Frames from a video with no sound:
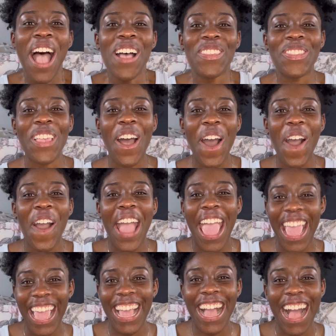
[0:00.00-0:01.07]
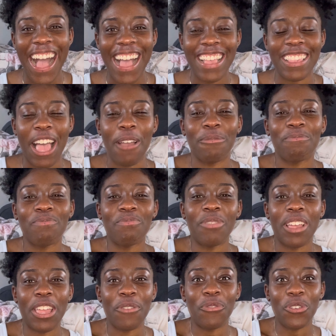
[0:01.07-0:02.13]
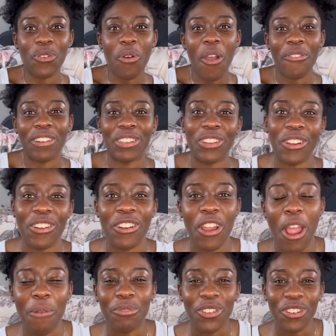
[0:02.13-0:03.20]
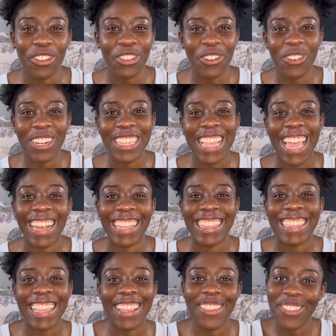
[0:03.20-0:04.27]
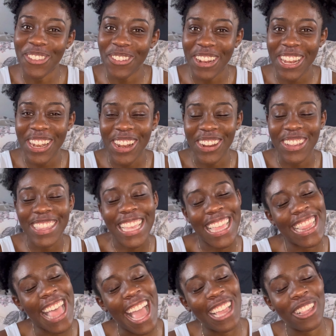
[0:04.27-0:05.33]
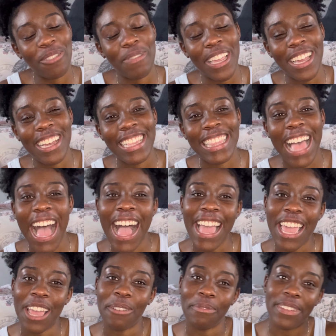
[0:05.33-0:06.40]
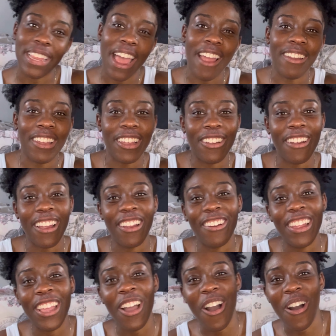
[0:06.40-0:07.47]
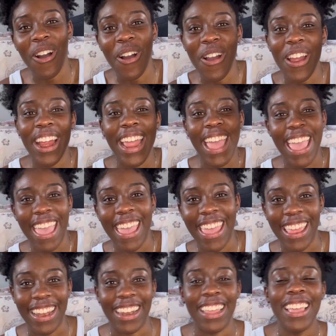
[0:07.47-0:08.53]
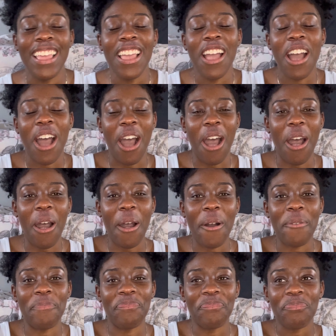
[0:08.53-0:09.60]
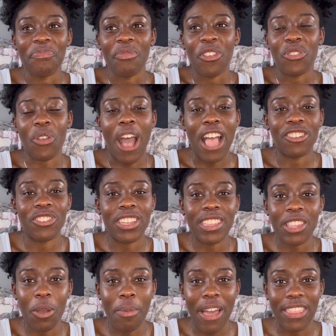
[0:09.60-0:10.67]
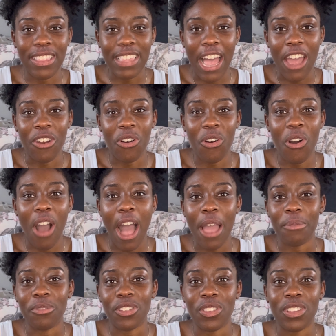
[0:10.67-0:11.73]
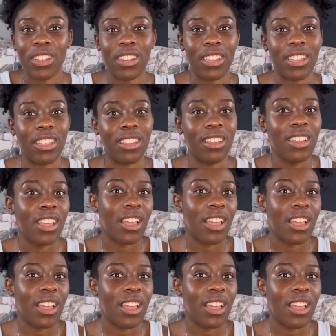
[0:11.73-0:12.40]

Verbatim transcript: So, hey guys, I'm if you are a returner, I'm sure you noticed I didn't say student nurse and that is because I am Daria Gregory RN. Um, so as you can tell by the title, I'm just going to